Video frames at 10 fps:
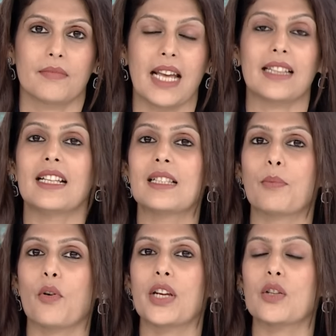At this
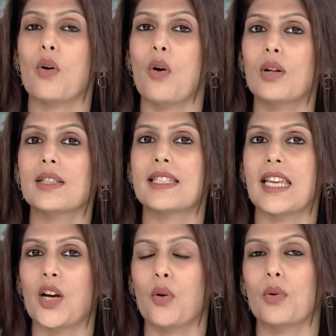point, all
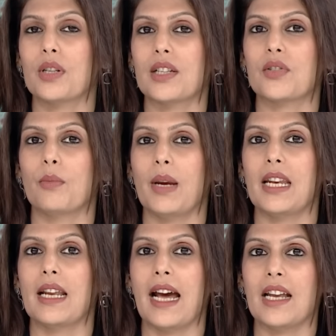stakeholders
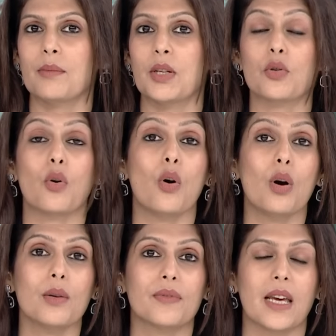remain adamant.
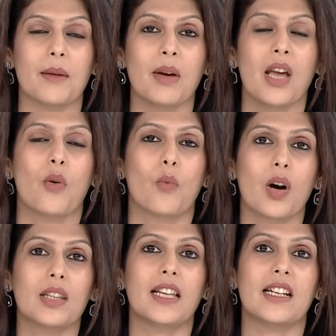All of them
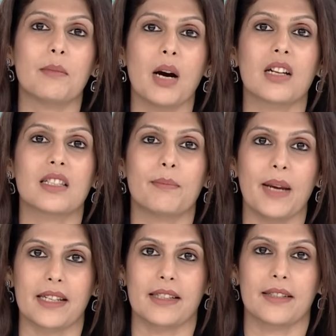want their demands
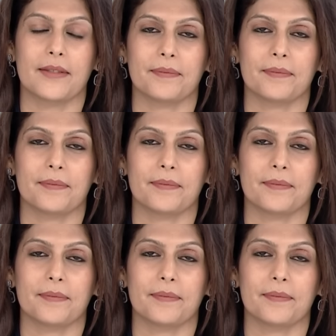met.